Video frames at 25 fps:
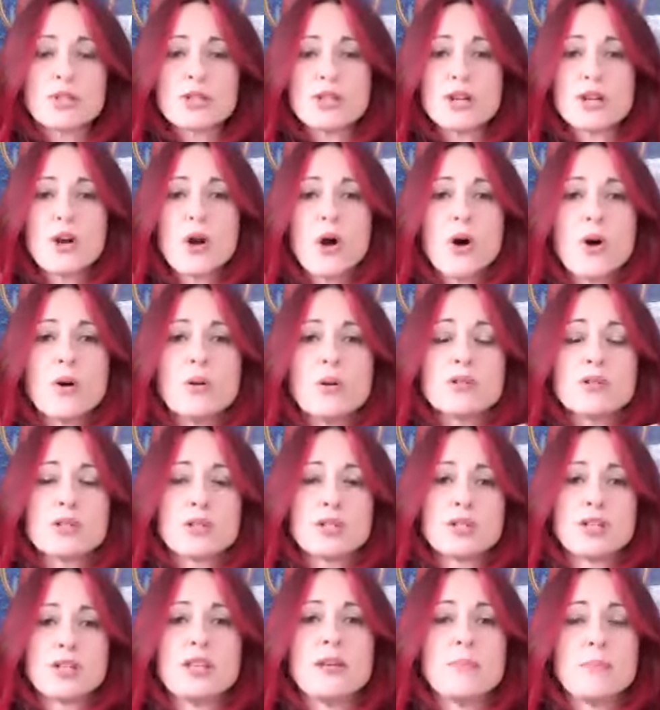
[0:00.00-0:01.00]
the
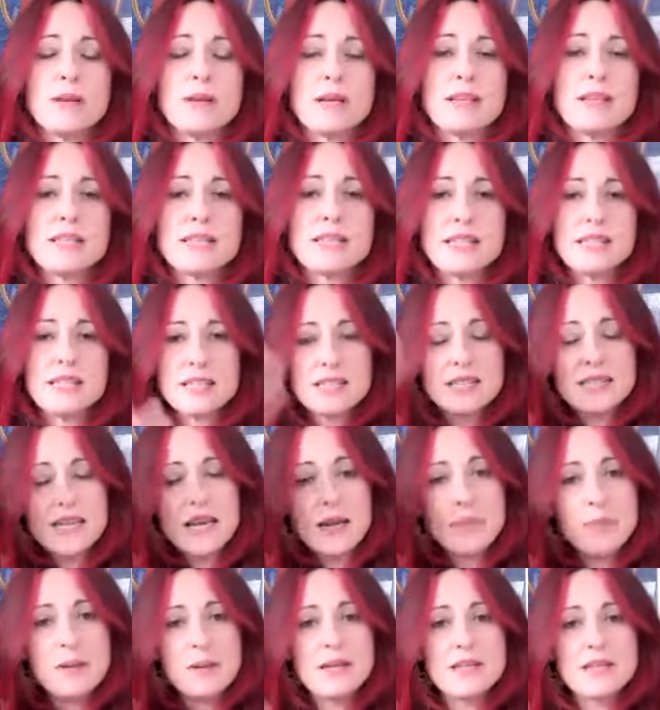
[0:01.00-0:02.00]
constant ability to
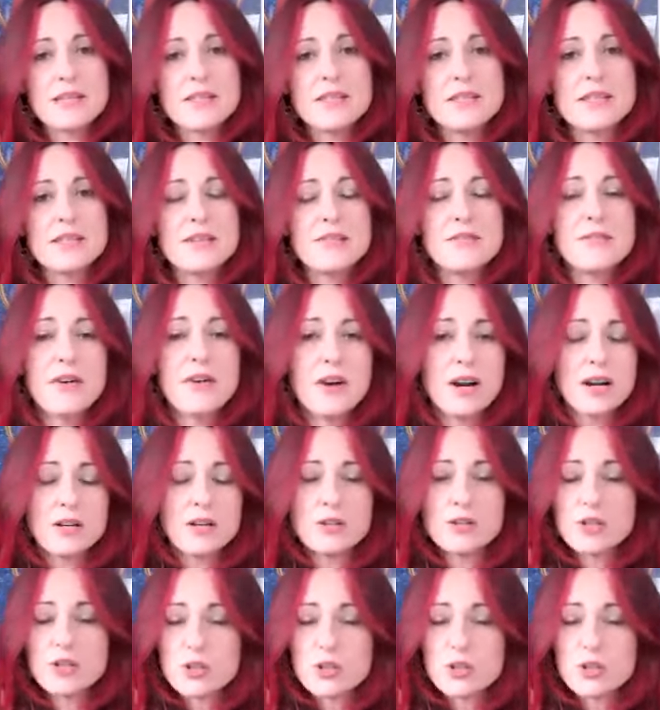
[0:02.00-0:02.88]
tap into the divine